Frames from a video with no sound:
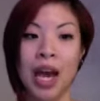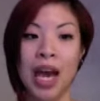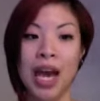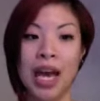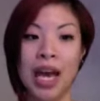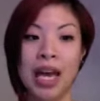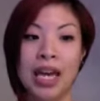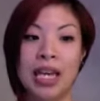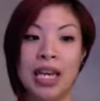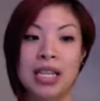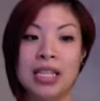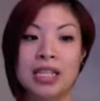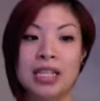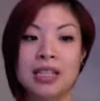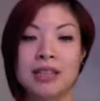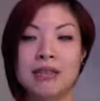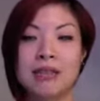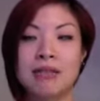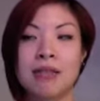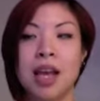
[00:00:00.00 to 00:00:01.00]

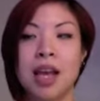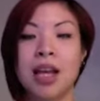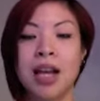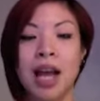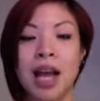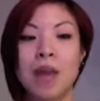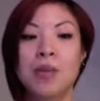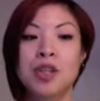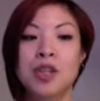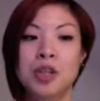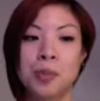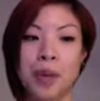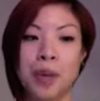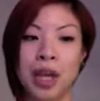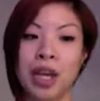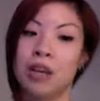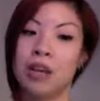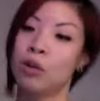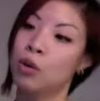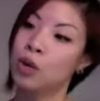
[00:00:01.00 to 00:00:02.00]
it's claiming to
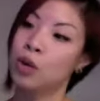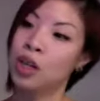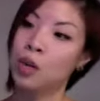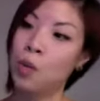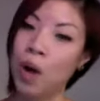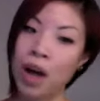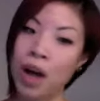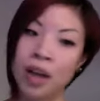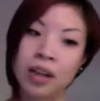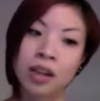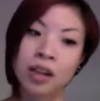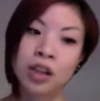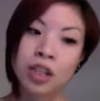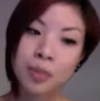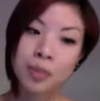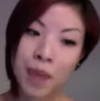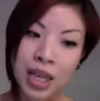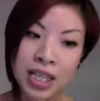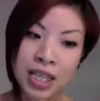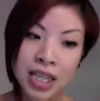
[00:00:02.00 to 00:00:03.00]
be an all-in-one
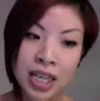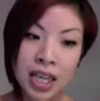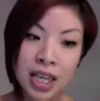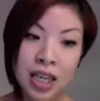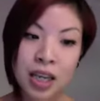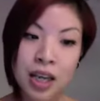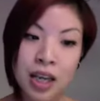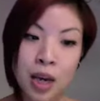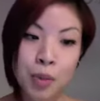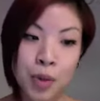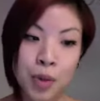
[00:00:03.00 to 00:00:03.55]
cosmetic,